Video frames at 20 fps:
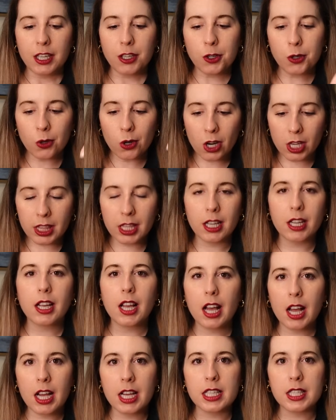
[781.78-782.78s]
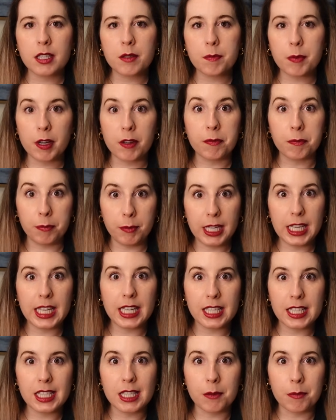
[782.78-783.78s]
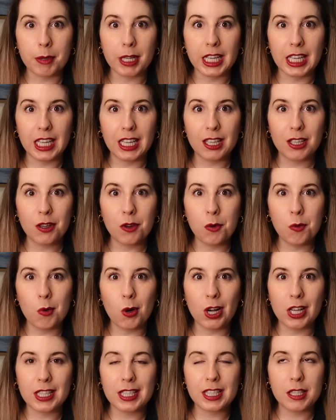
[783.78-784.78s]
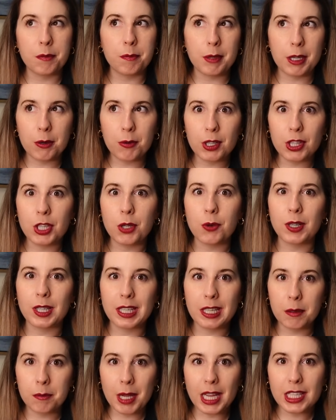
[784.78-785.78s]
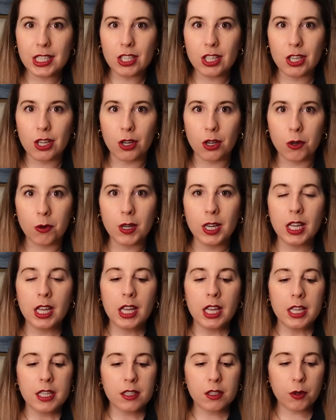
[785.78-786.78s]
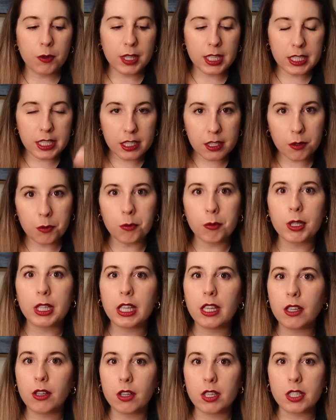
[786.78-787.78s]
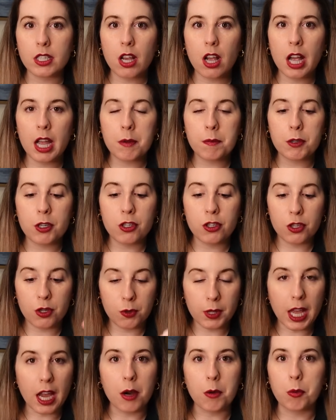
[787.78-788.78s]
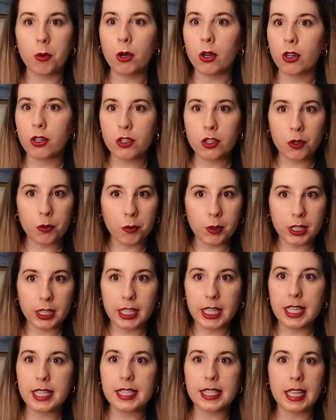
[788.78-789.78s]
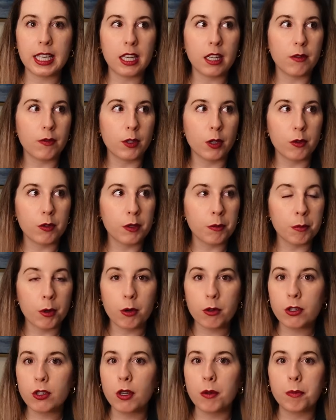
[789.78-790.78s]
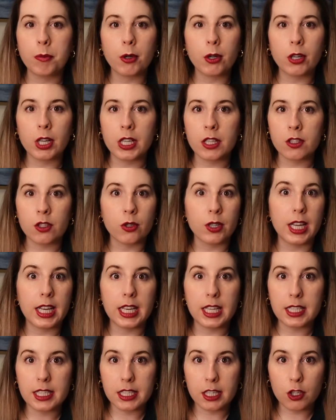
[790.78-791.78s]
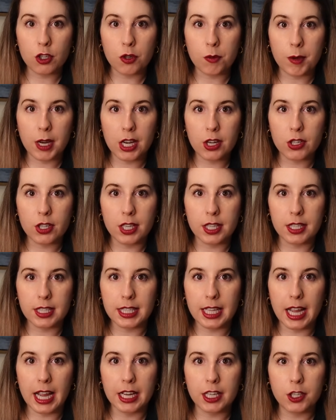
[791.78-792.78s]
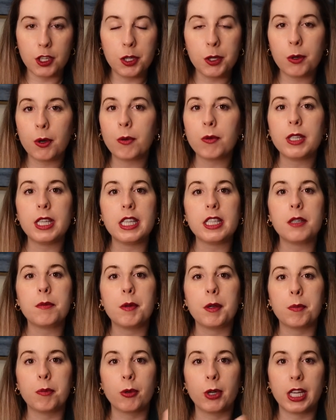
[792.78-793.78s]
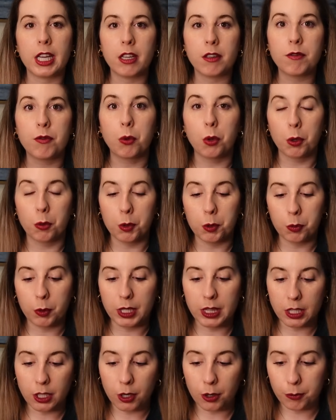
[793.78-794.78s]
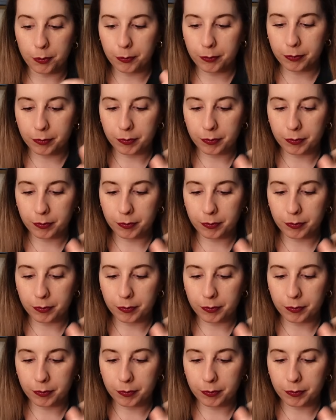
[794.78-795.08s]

you're on the cusp of meeting somebody who wants to be with you and commit to you. So this is a really good time to do that work, to release any of those emotional burdens or any situations that you don't need to be bringing forward with you.